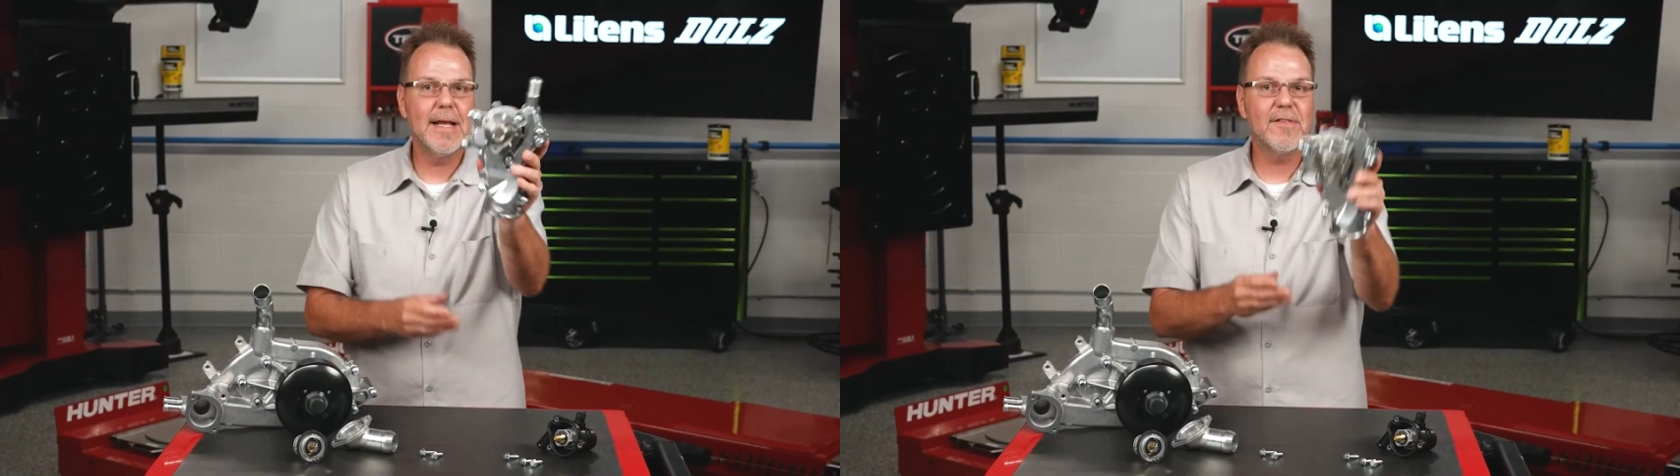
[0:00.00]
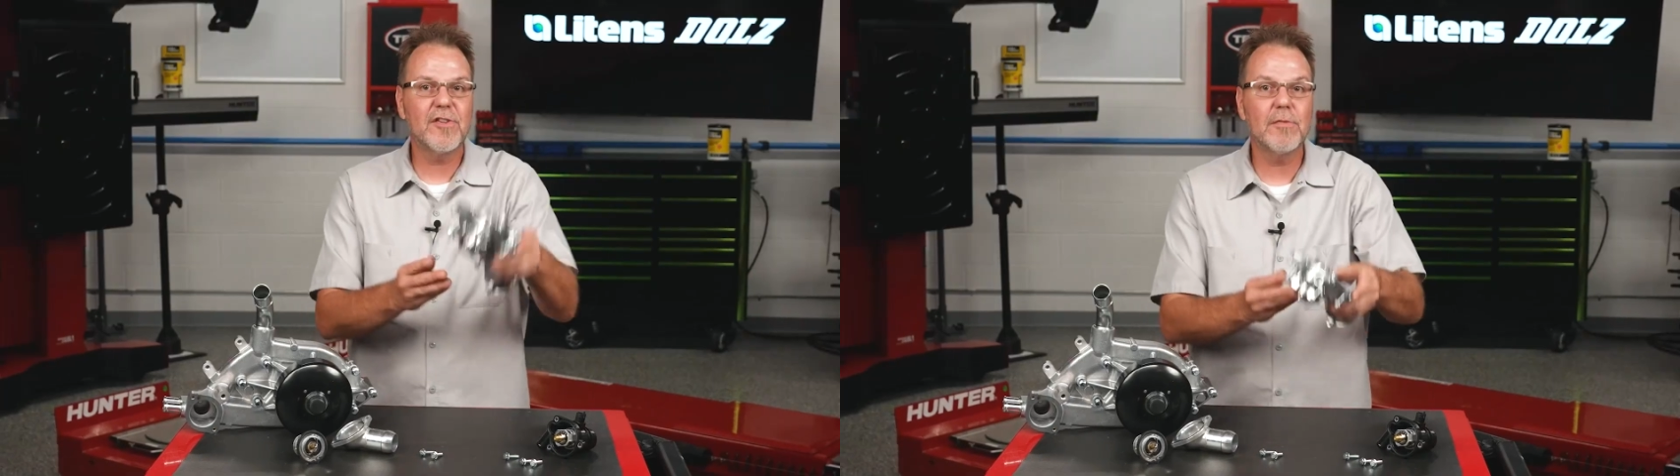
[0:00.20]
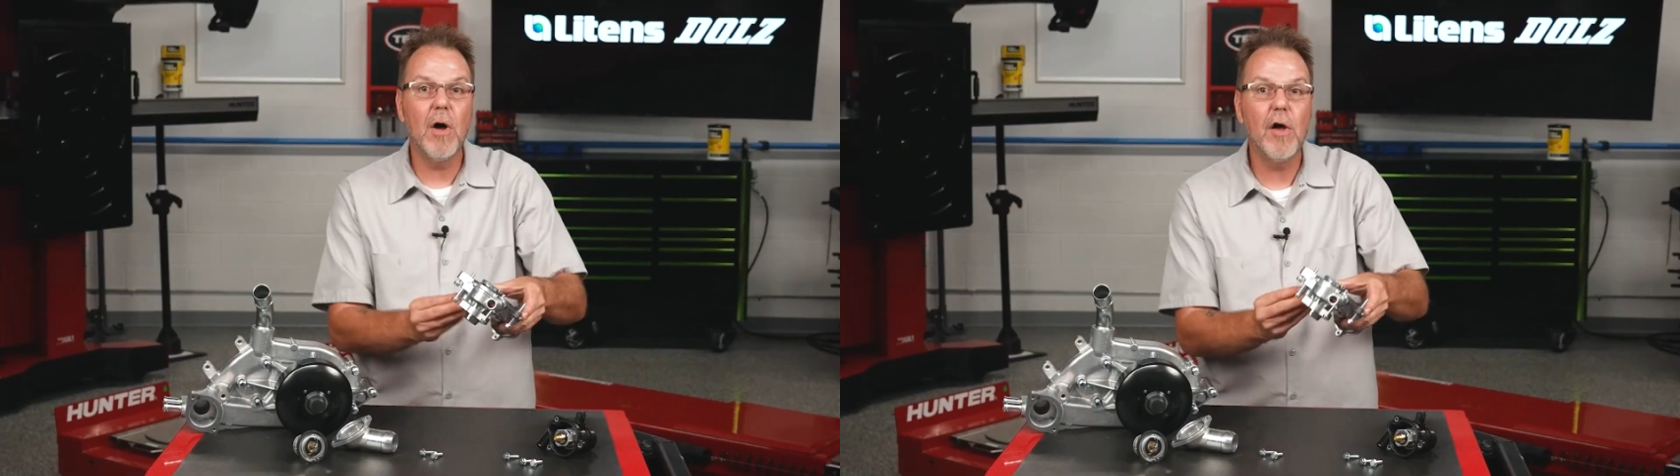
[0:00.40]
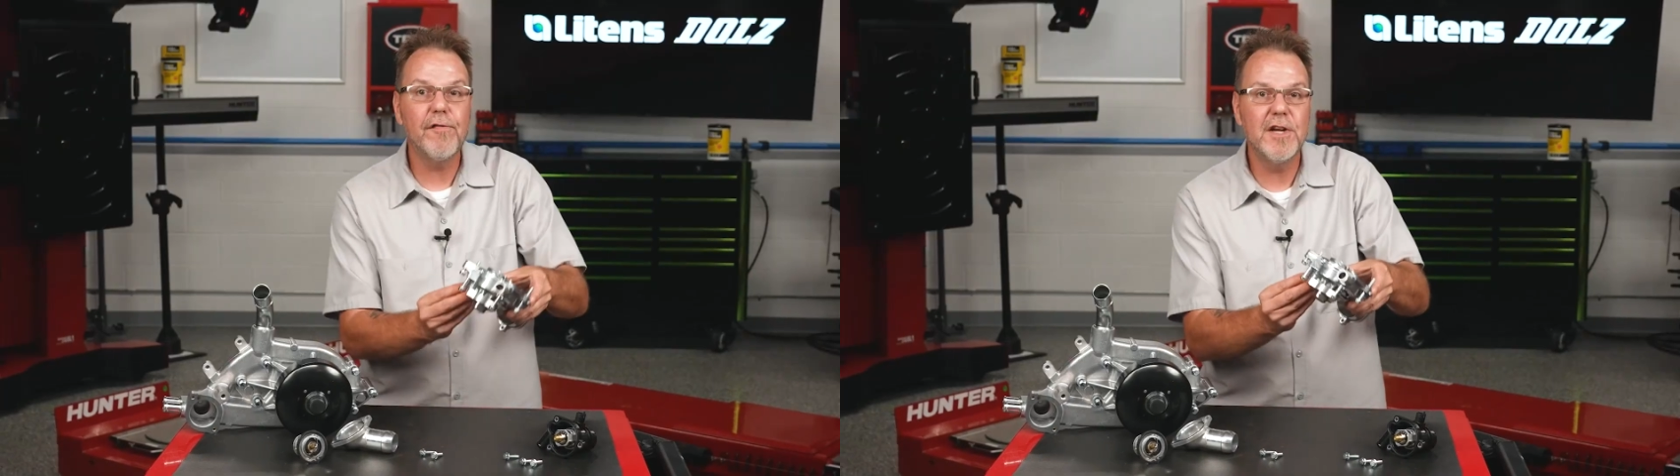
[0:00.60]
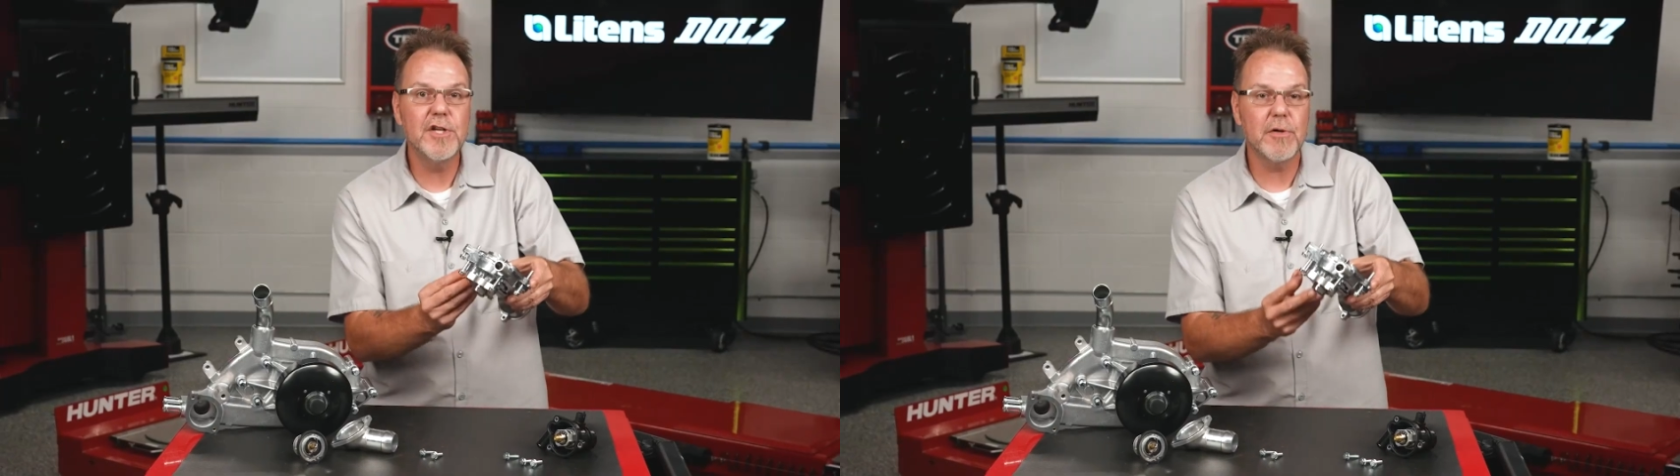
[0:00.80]
It's a small
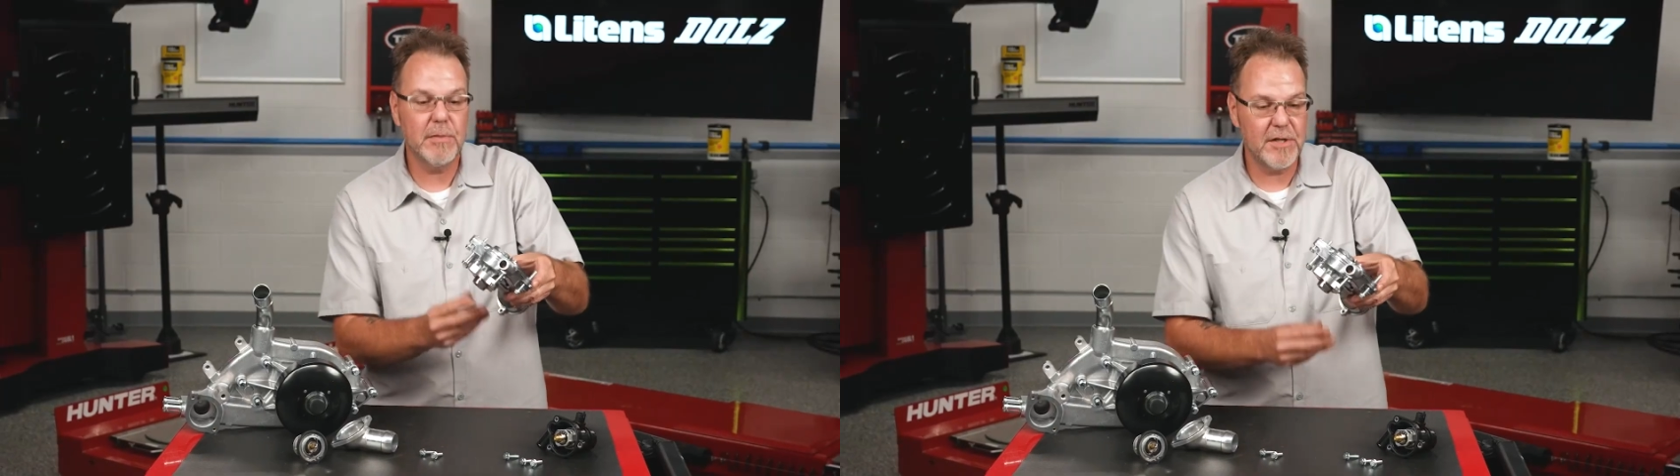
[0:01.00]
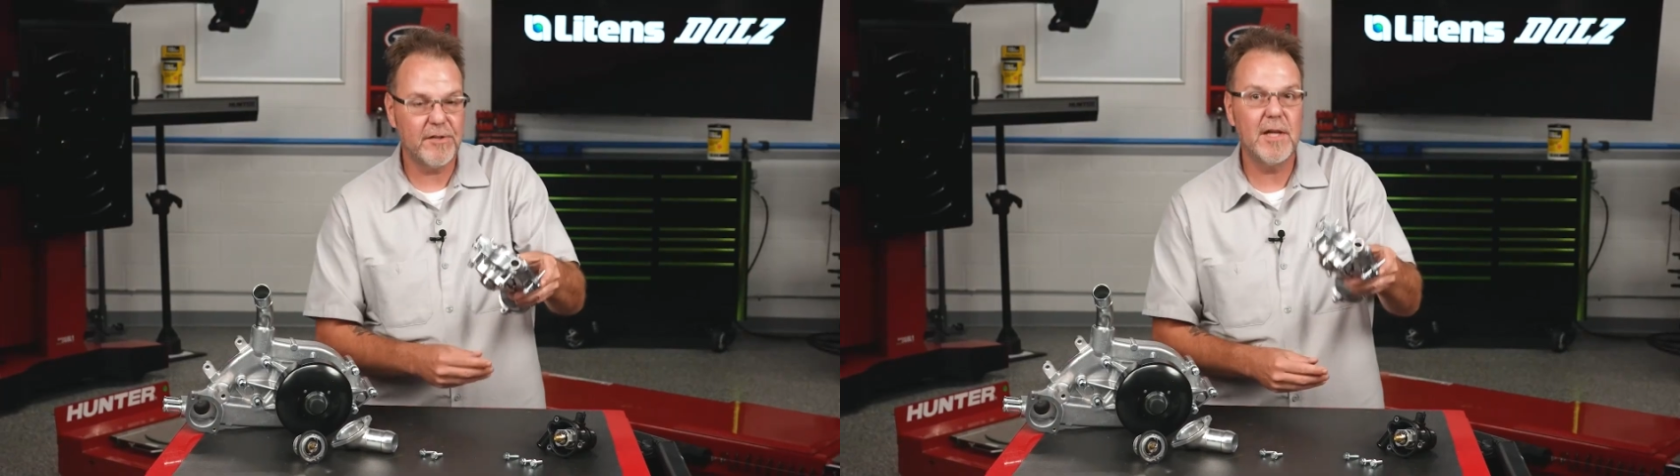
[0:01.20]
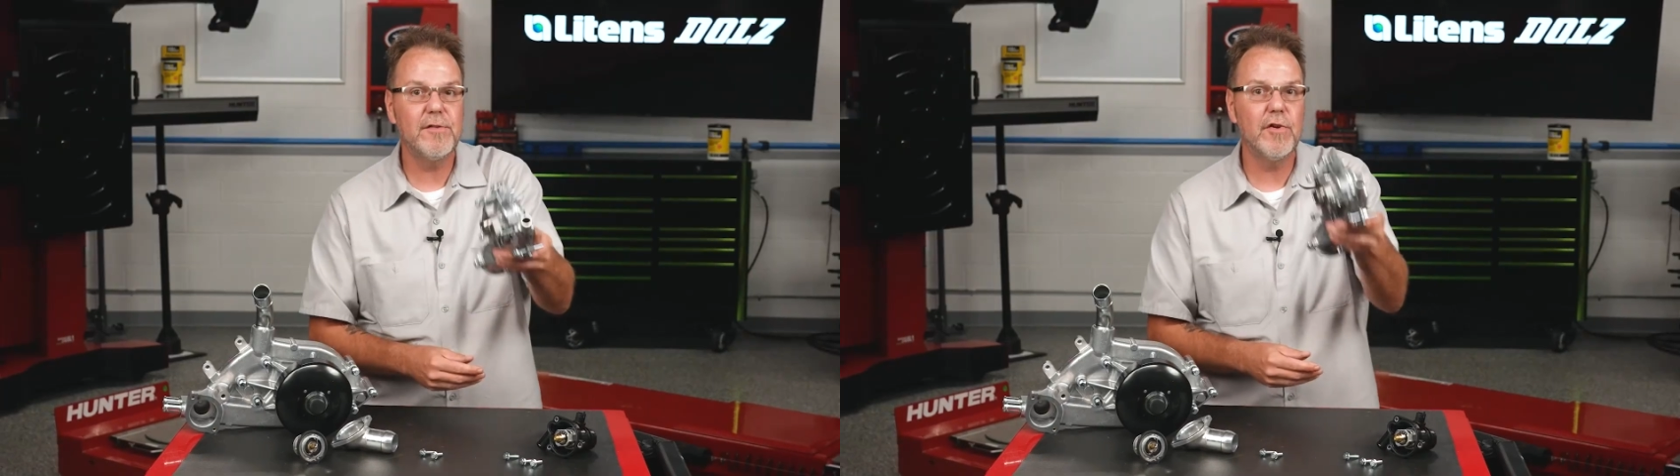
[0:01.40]
feature, but it saves